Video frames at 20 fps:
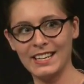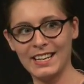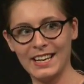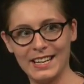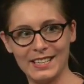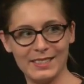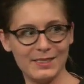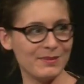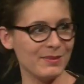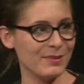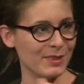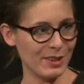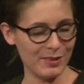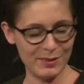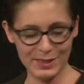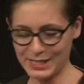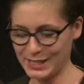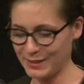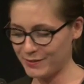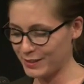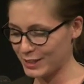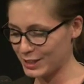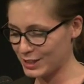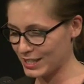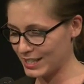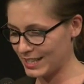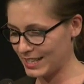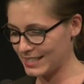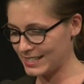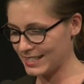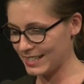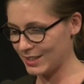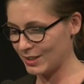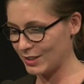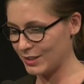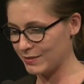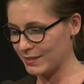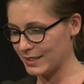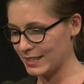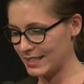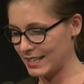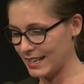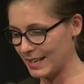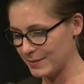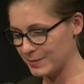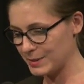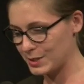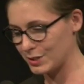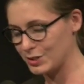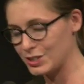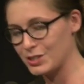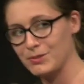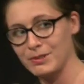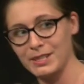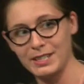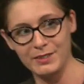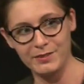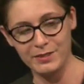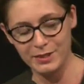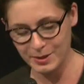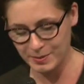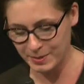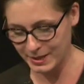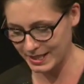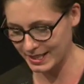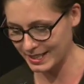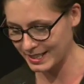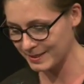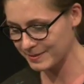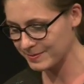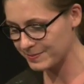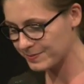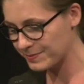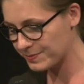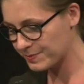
and obviously fictionalizing a lot of it. So I'll just read the very beginning.